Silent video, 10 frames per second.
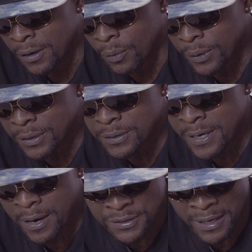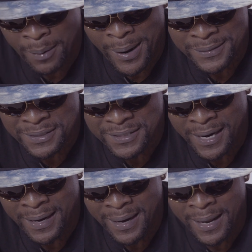with Jam Master
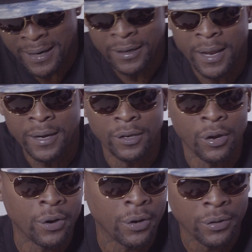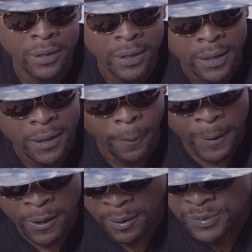Jay and and learn,
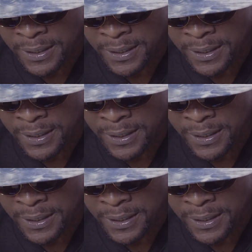you know what I'm